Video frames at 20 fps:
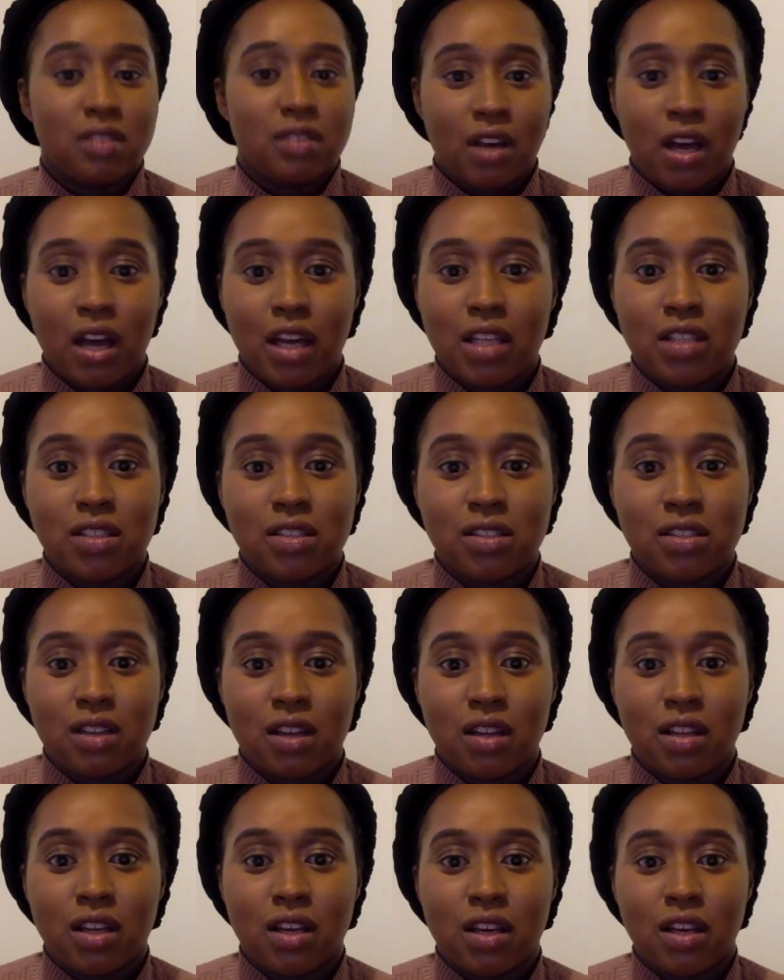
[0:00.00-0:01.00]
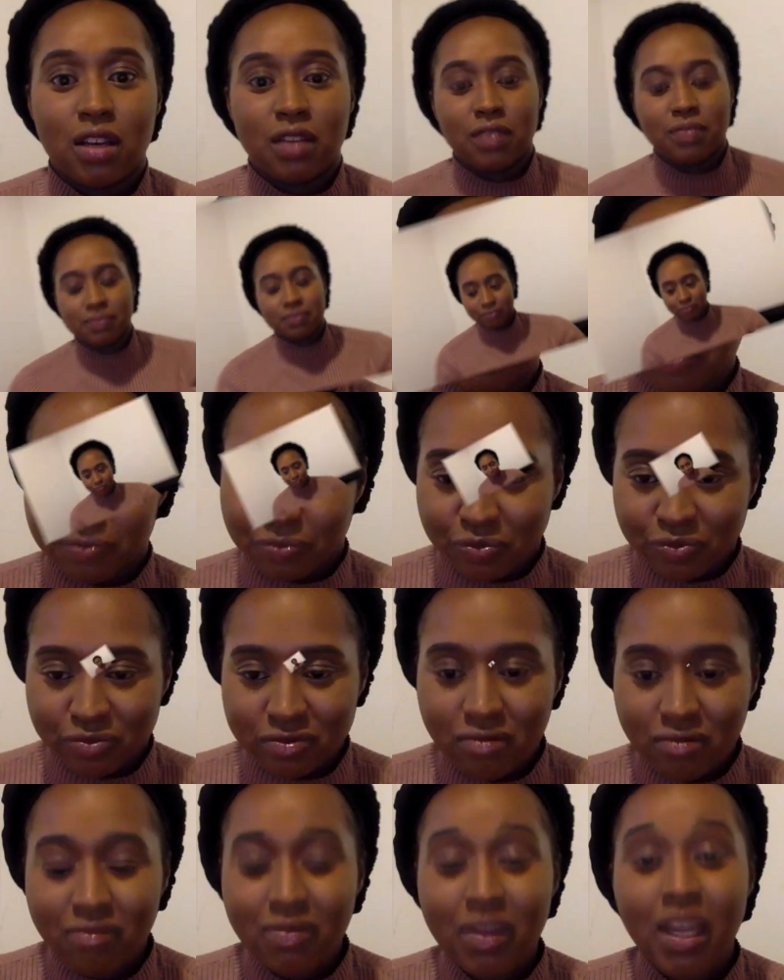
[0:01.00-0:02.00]
I need to start that again.
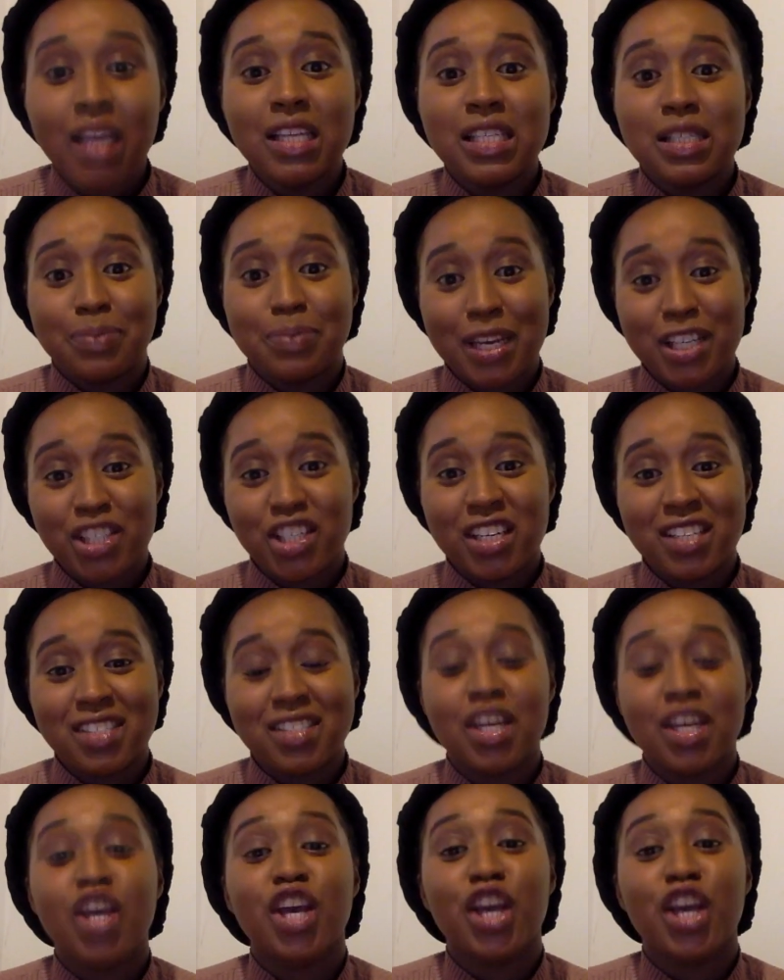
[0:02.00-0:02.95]
Specialist